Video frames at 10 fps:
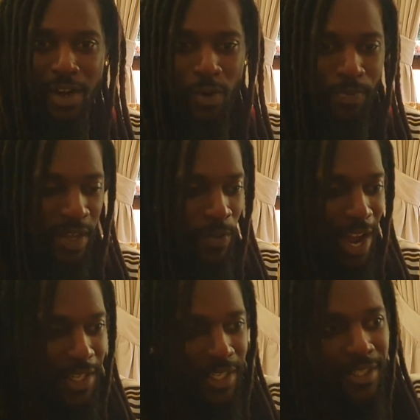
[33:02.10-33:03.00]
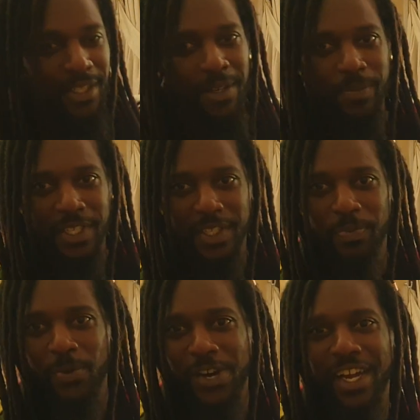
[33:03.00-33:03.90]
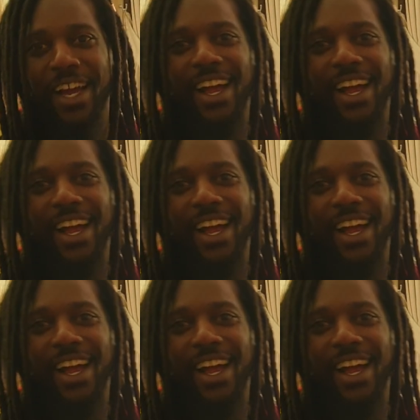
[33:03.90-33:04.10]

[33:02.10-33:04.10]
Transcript: Man, I hope they watch it up to this point.